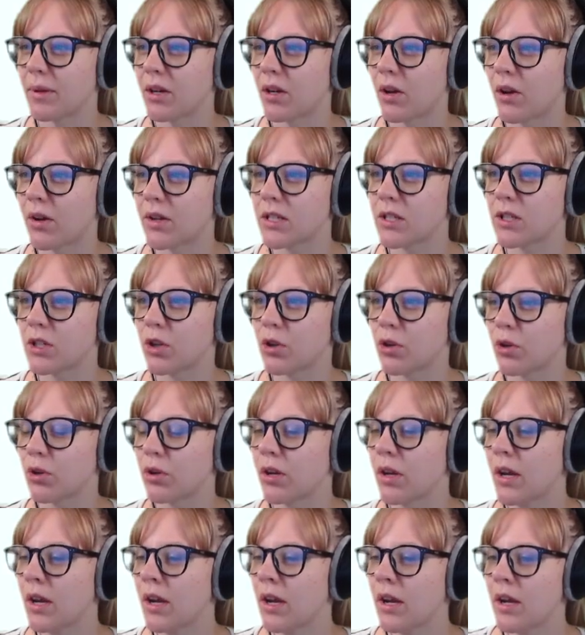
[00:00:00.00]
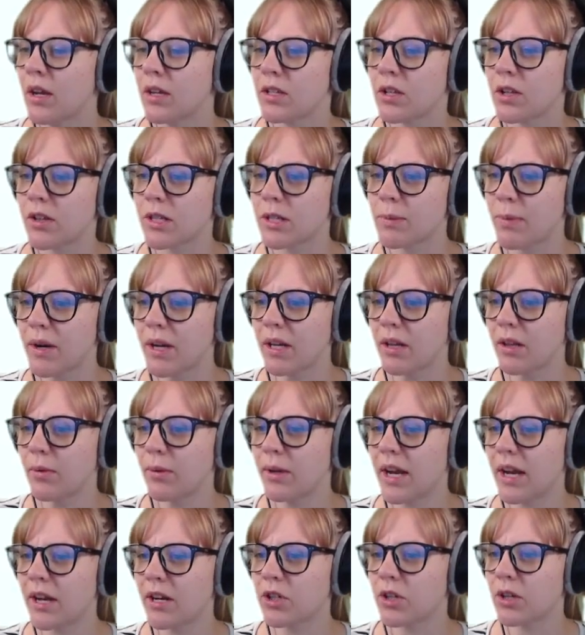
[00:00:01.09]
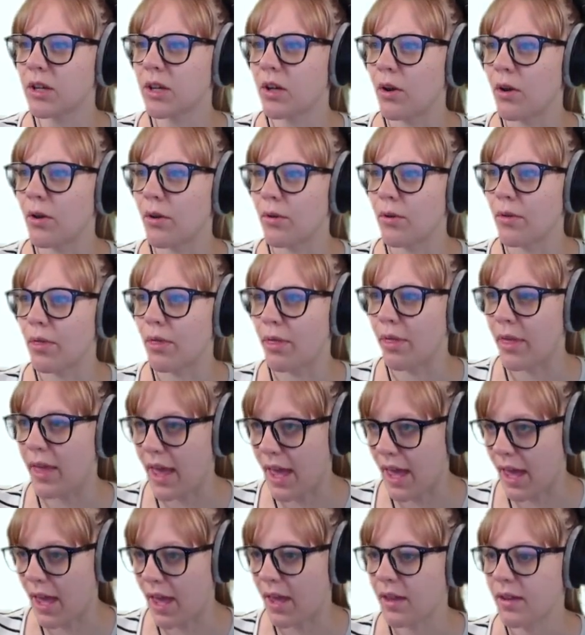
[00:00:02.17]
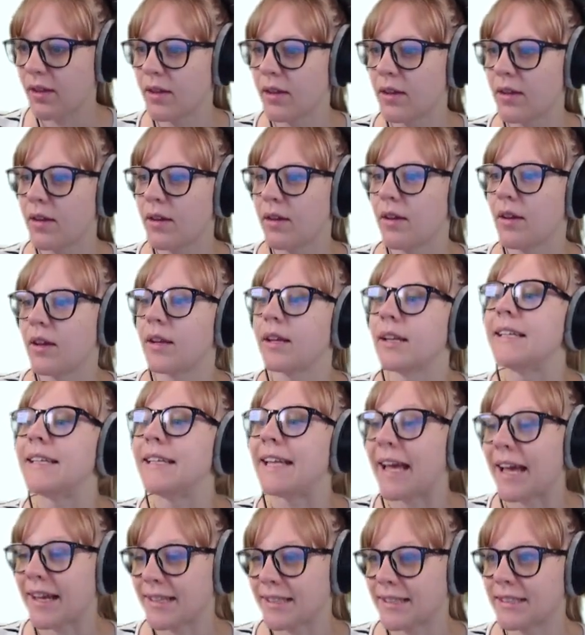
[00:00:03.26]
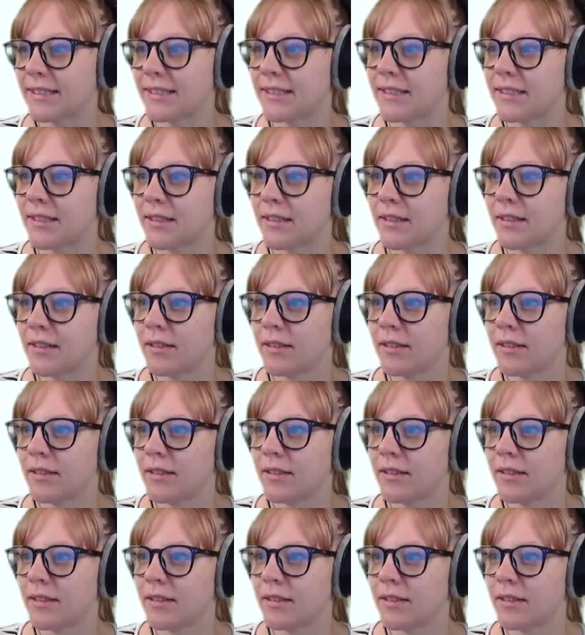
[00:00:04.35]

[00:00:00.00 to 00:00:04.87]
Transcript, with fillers: but no, it's two. So the sprinkler would actually go there. Yes.